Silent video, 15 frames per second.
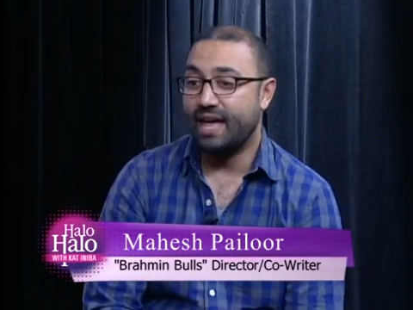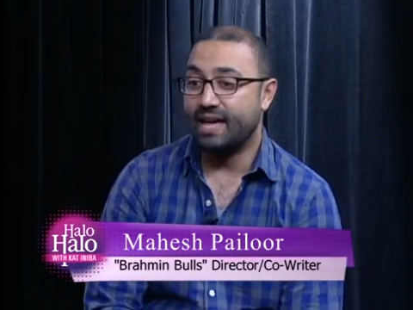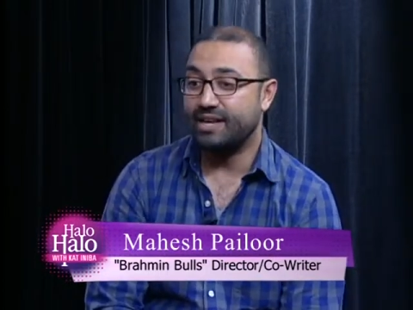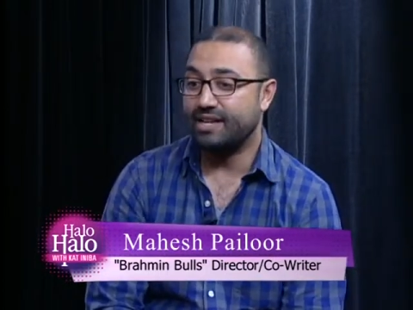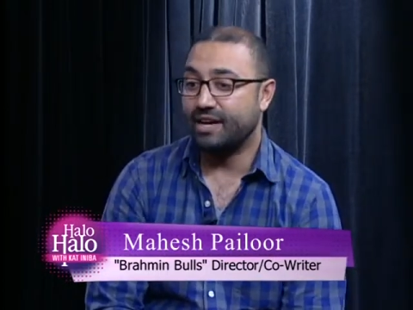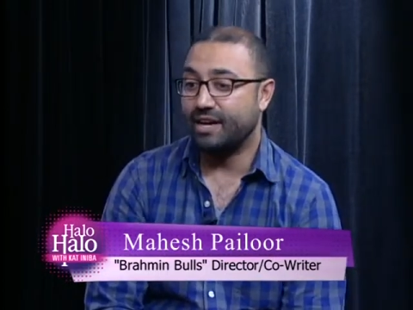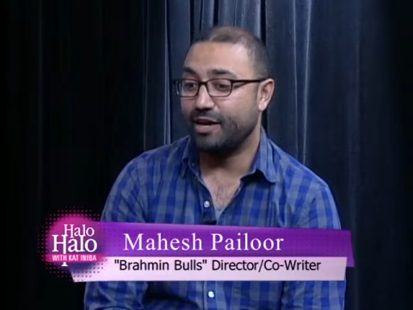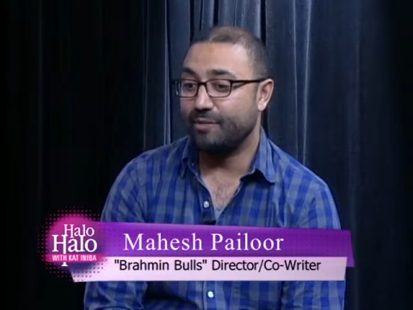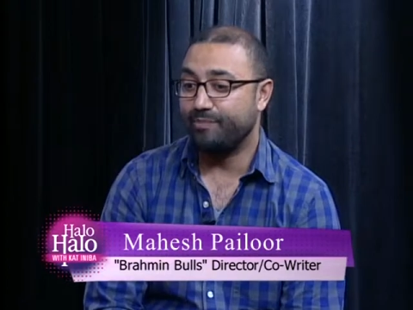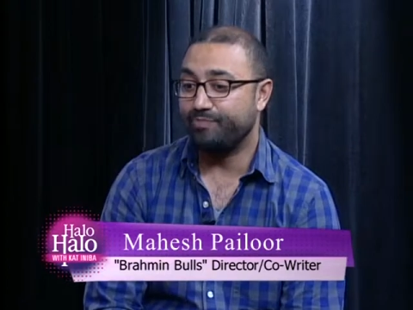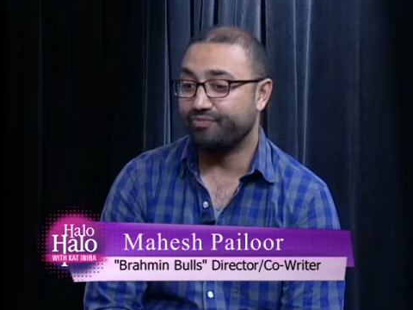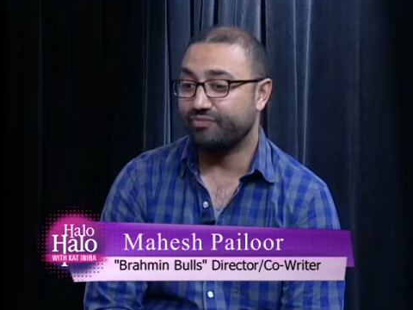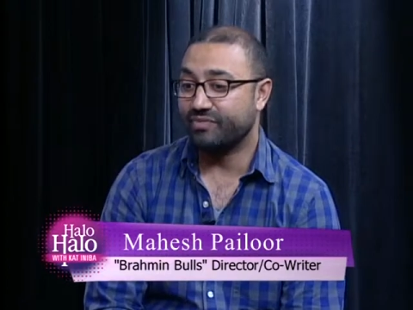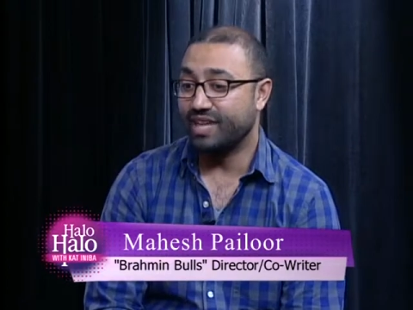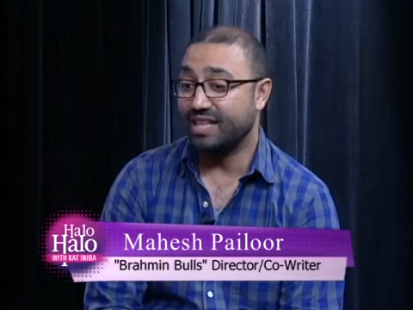and
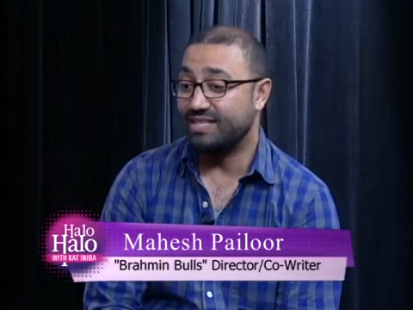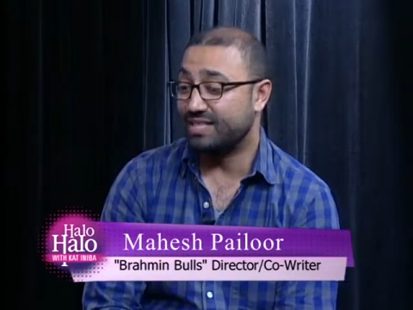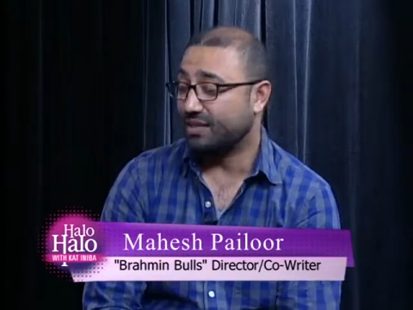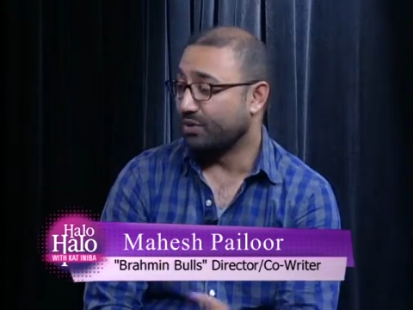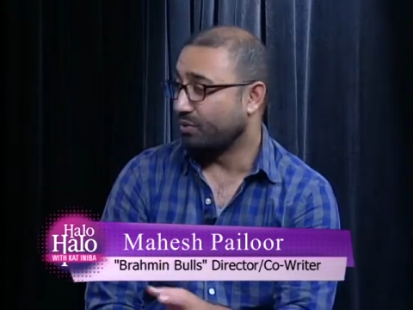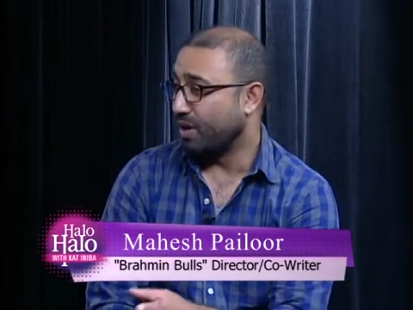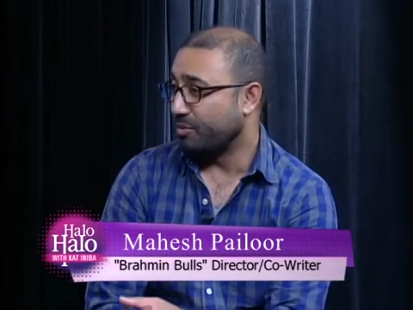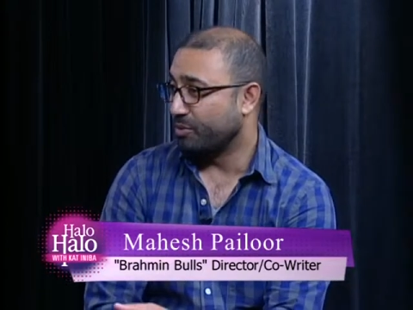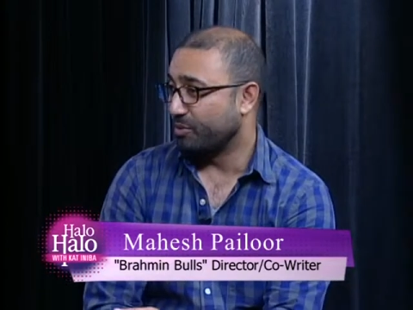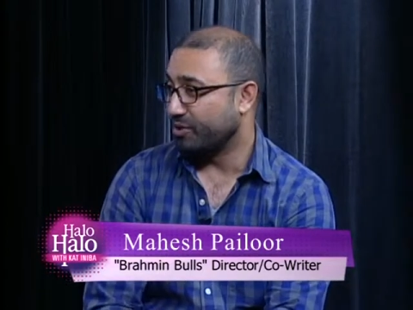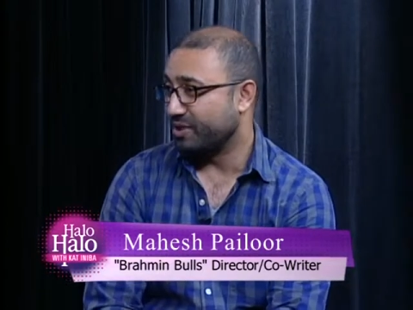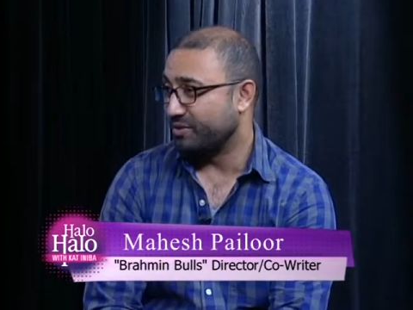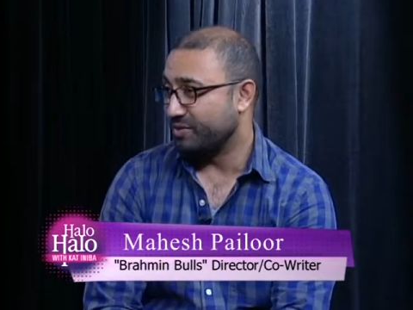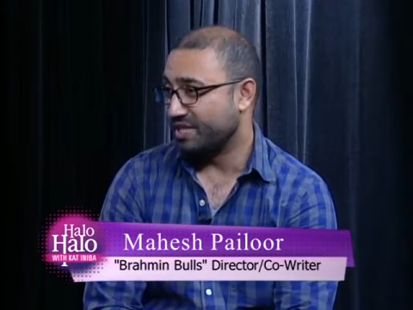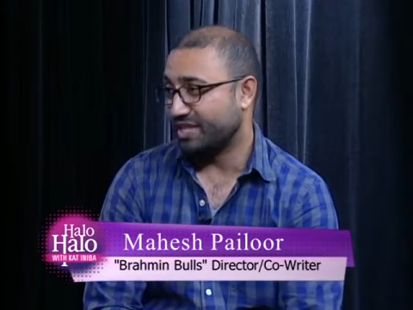um, and Sendhil
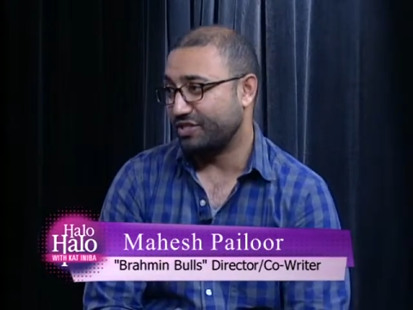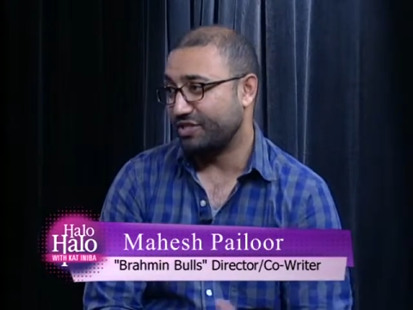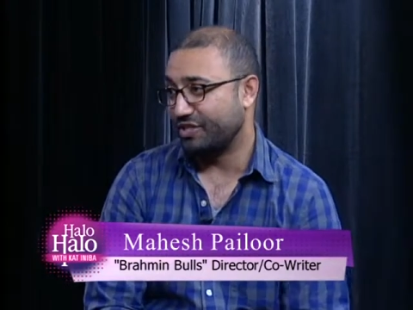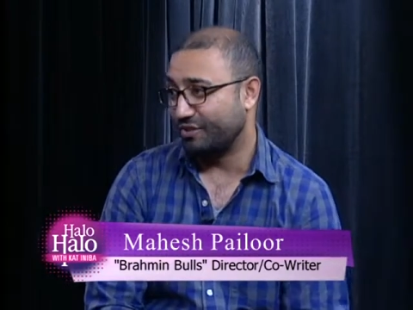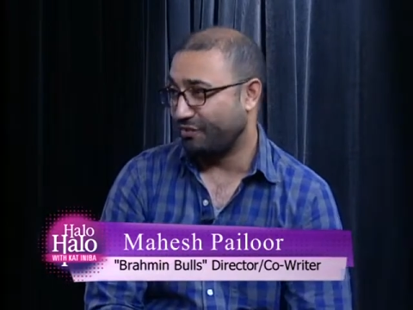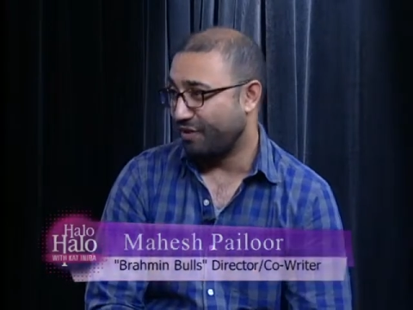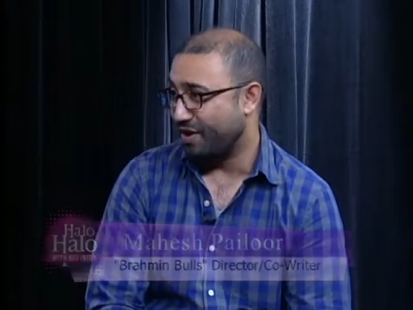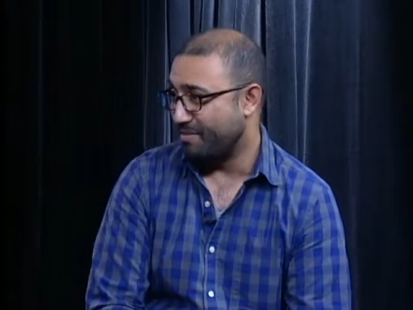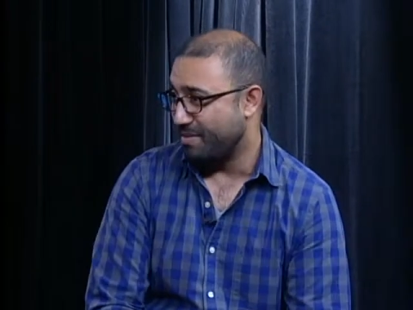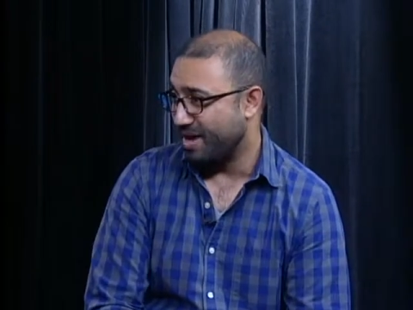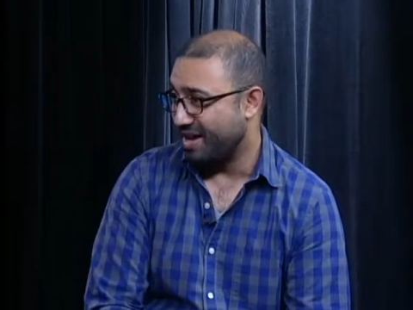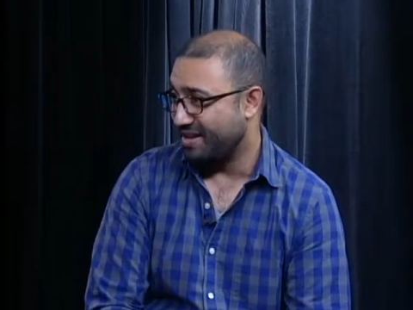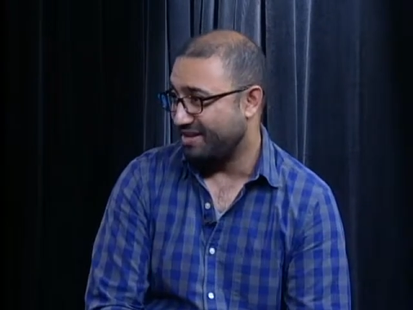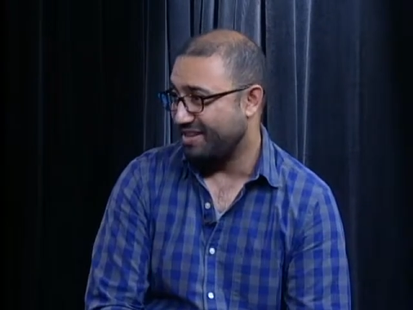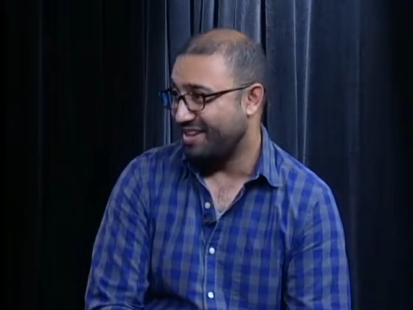Ramamurthy was actually a good friend of
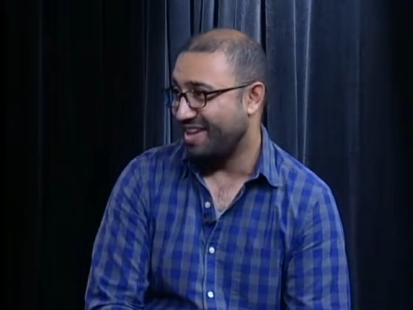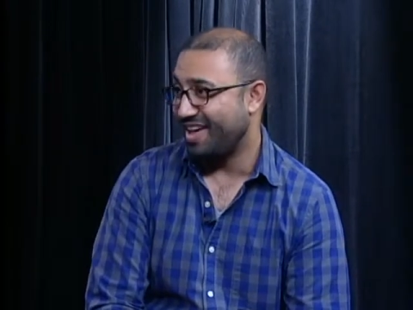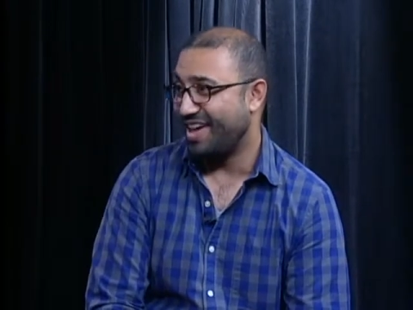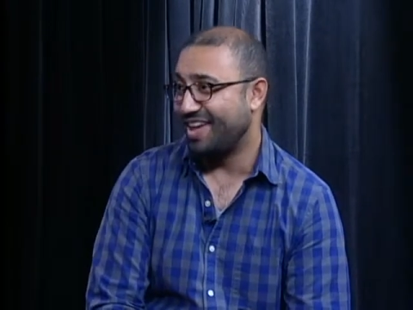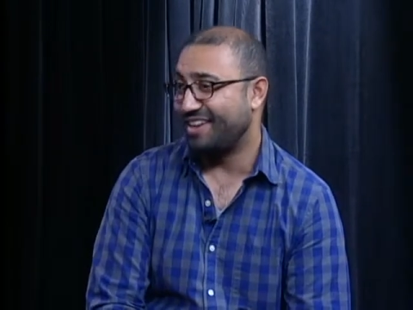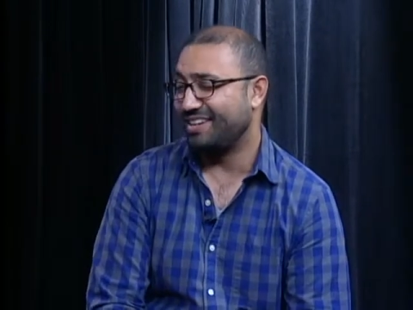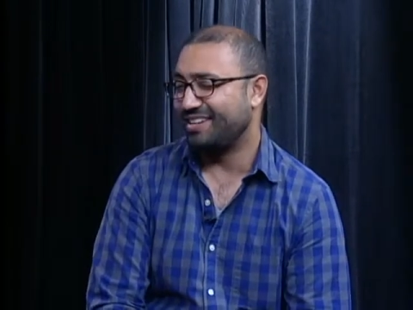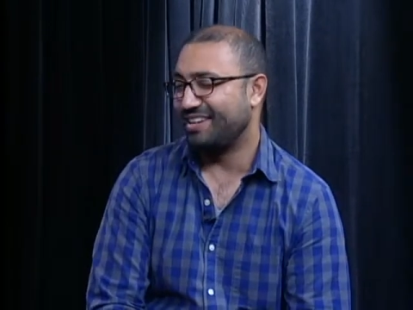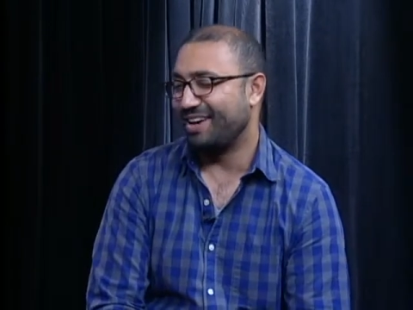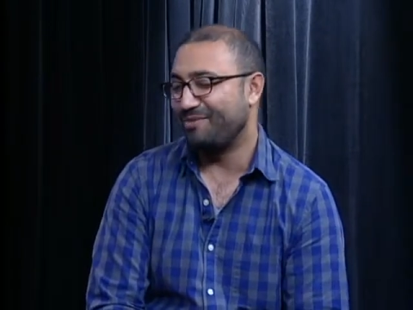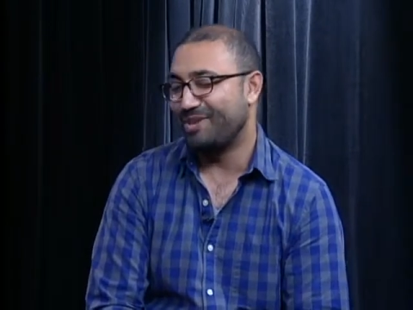mine okay. and